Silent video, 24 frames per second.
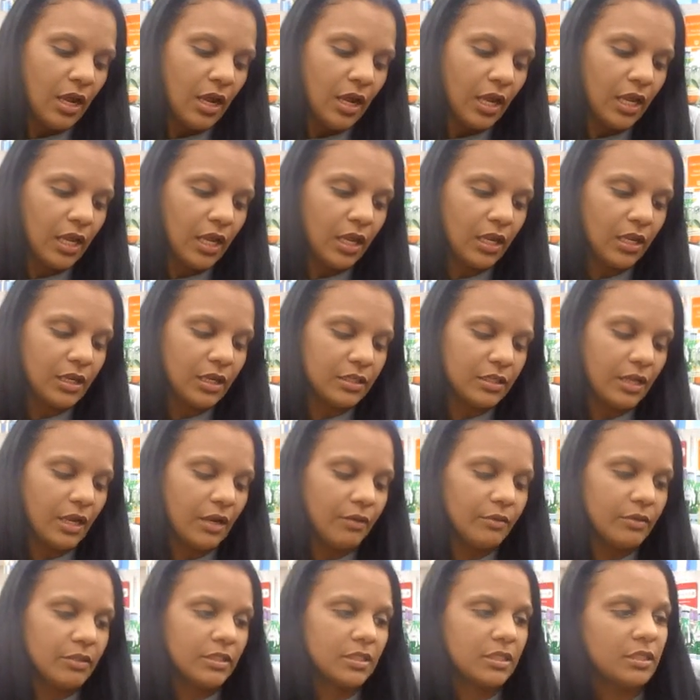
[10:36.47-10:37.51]
and I
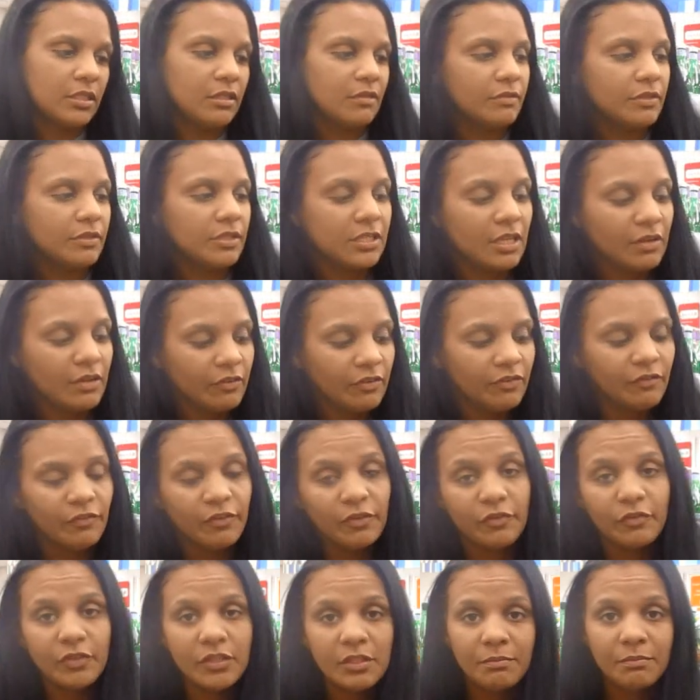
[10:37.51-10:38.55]
received
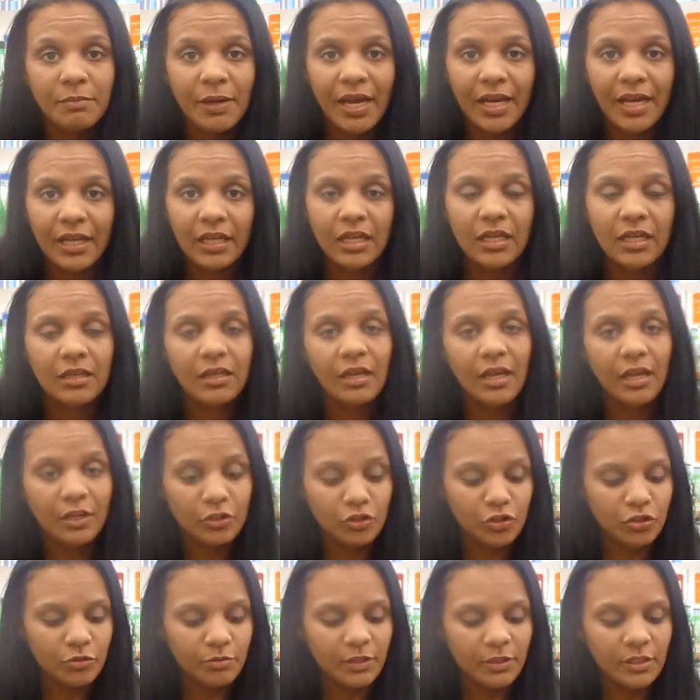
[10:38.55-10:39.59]
$7.50 back in
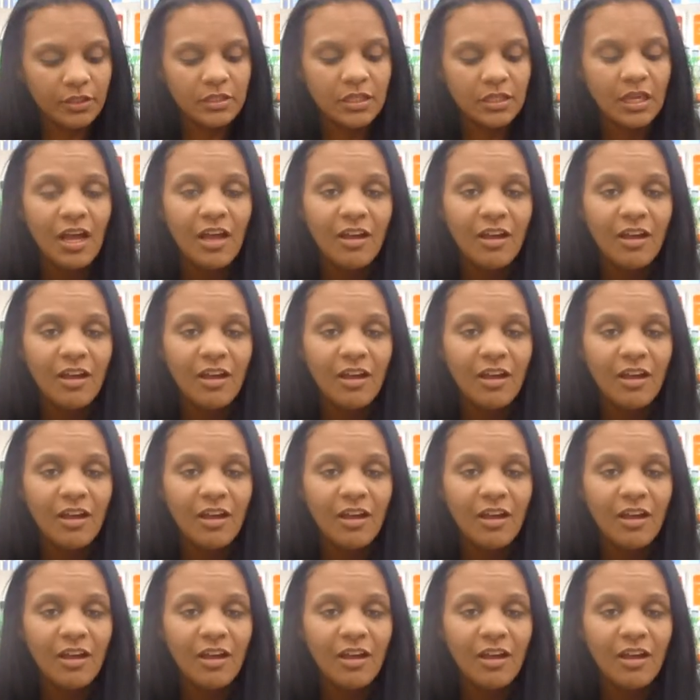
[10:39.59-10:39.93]
extra bucks,